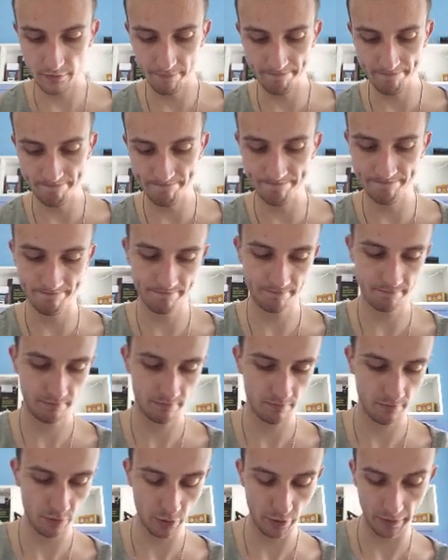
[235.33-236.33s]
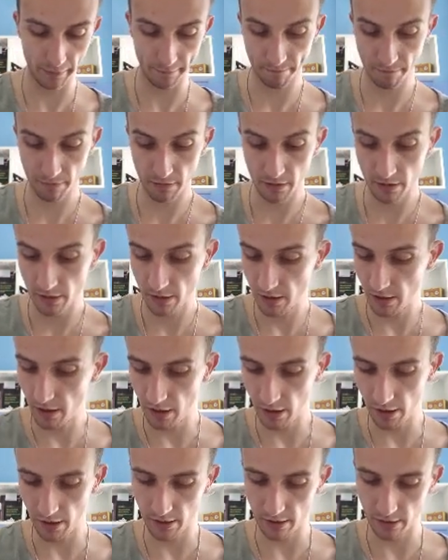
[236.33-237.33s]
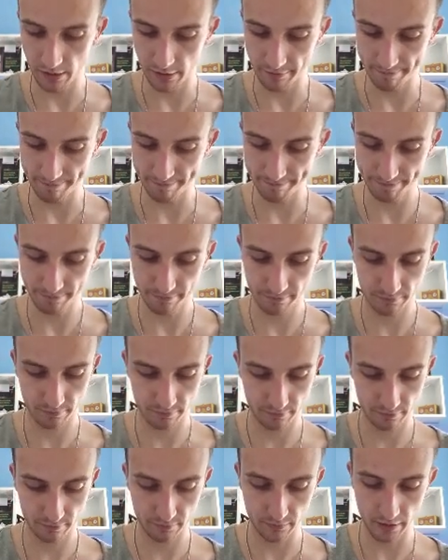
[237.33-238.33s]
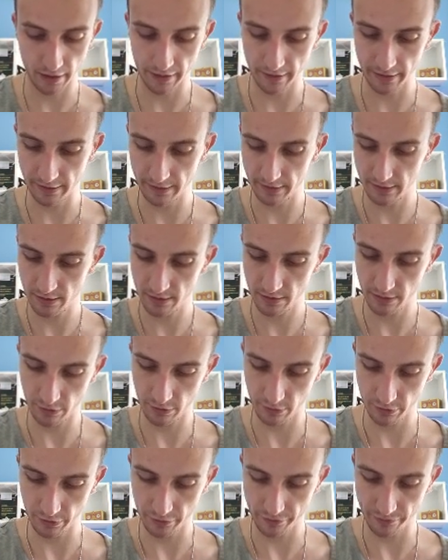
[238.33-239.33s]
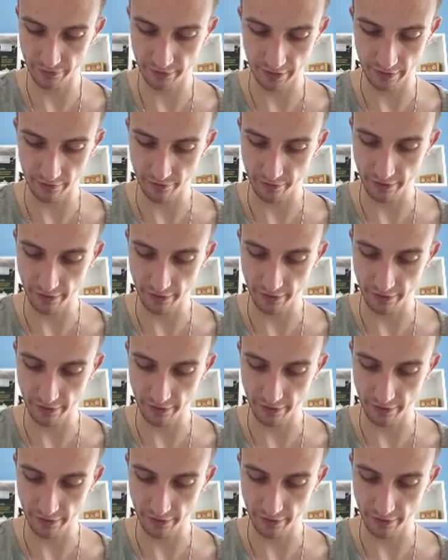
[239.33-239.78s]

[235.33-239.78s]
Okay. And this you could then